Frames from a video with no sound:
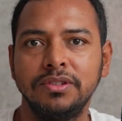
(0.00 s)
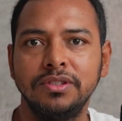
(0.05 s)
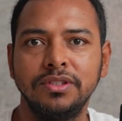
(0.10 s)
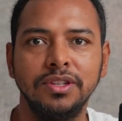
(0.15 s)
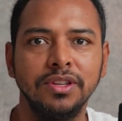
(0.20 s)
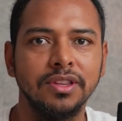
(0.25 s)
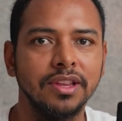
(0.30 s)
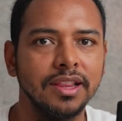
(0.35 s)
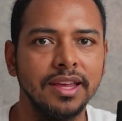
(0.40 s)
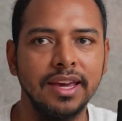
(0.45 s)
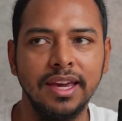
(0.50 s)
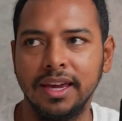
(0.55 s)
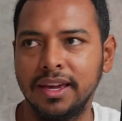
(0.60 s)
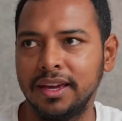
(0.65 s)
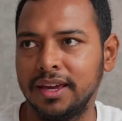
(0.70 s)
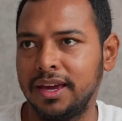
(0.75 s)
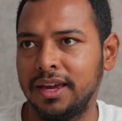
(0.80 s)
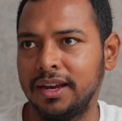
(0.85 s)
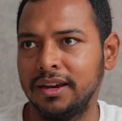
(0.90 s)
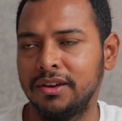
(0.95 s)
to the
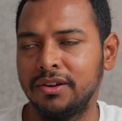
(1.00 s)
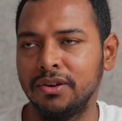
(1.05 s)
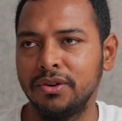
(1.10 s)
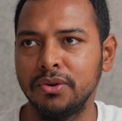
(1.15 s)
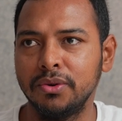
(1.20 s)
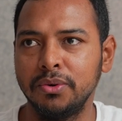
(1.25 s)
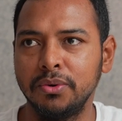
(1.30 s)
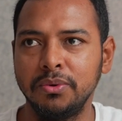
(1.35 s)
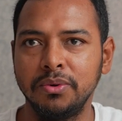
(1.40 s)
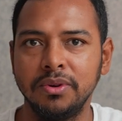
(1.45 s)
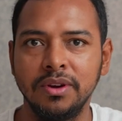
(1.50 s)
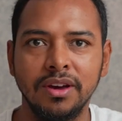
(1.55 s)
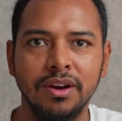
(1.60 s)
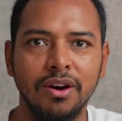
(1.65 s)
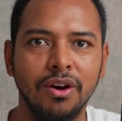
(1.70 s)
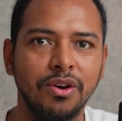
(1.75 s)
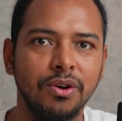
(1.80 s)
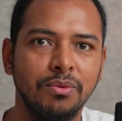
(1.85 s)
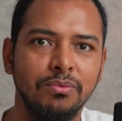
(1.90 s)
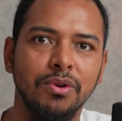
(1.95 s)
lake and go on a